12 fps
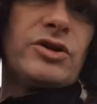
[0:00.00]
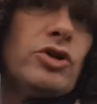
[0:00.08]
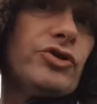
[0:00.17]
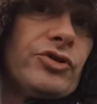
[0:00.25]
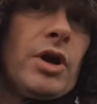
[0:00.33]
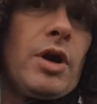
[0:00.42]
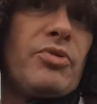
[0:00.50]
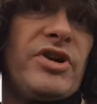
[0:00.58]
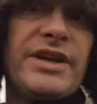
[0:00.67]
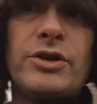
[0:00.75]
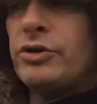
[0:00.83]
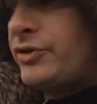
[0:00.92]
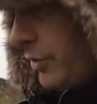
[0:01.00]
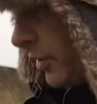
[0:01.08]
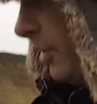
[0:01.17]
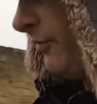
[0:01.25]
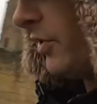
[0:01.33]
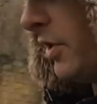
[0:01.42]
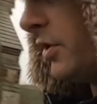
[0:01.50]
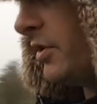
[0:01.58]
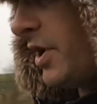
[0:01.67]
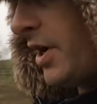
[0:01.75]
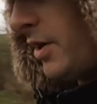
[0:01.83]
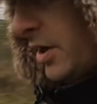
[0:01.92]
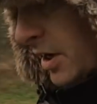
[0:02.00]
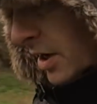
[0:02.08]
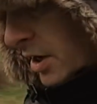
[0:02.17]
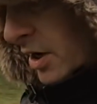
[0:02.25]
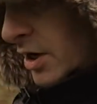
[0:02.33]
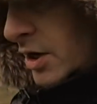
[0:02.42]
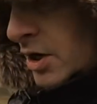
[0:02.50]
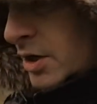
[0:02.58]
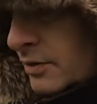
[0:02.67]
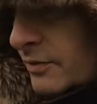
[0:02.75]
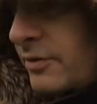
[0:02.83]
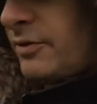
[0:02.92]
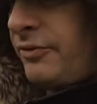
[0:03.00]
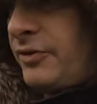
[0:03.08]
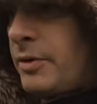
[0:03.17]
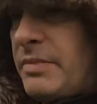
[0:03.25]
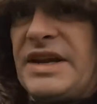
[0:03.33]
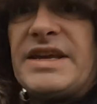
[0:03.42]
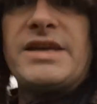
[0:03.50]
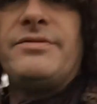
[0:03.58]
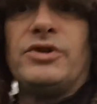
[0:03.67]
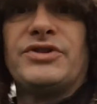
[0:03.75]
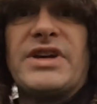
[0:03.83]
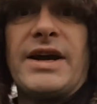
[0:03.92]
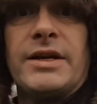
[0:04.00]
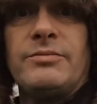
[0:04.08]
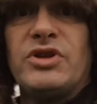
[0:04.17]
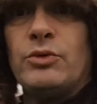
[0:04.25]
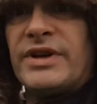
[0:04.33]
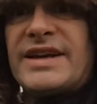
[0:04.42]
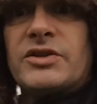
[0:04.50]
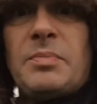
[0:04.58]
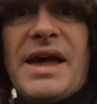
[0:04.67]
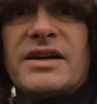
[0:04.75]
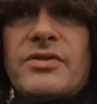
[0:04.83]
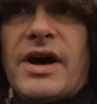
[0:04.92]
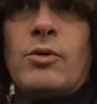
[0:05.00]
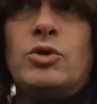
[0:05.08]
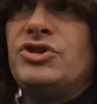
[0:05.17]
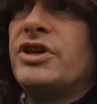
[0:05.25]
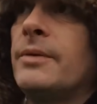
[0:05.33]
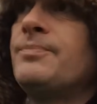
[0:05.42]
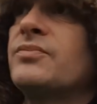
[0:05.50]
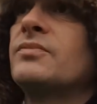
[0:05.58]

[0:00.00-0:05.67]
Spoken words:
good for medieval times. You wouldn't expect that, would you?